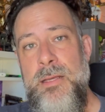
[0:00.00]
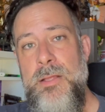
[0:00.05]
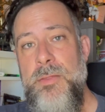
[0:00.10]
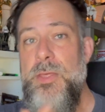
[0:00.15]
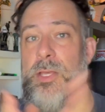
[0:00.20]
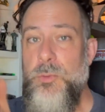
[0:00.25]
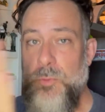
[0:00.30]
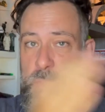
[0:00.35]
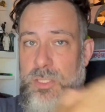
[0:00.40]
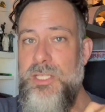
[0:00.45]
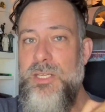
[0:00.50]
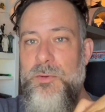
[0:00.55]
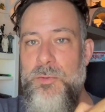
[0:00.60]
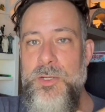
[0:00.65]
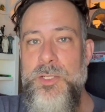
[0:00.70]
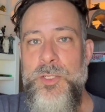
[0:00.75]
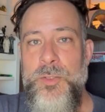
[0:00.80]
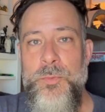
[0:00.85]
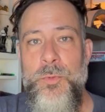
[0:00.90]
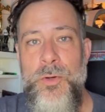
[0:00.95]
This was the
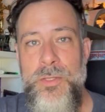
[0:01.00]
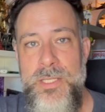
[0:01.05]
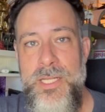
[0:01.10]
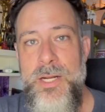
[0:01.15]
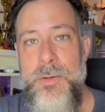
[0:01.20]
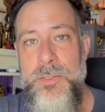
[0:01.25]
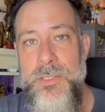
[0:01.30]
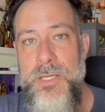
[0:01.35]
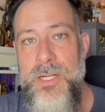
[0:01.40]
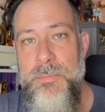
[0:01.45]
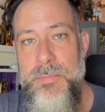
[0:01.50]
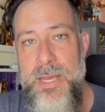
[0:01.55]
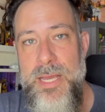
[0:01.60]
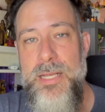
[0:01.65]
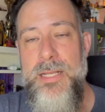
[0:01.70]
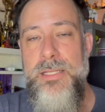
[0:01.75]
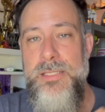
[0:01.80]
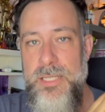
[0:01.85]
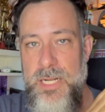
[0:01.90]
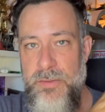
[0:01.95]
original point that I was going to
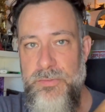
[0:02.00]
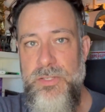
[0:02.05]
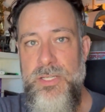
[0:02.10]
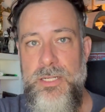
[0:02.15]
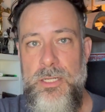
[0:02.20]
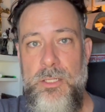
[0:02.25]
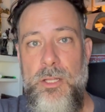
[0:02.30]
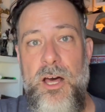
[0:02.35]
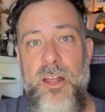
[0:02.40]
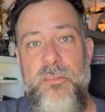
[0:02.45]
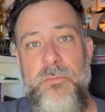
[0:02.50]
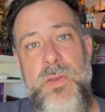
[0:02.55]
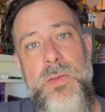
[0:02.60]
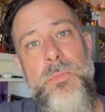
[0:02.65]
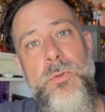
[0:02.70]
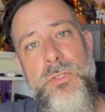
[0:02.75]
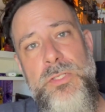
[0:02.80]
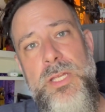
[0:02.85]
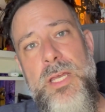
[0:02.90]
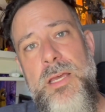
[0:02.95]
make, is that I've seen a lot of
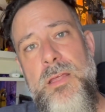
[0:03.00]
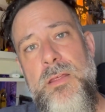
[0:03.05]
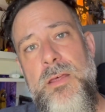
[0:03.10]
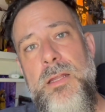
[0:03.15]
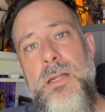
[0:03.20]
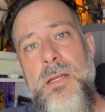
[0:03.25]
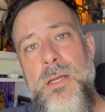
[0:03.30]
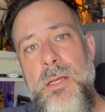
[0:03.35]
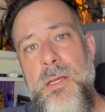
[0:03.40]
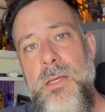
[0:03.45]
people say that,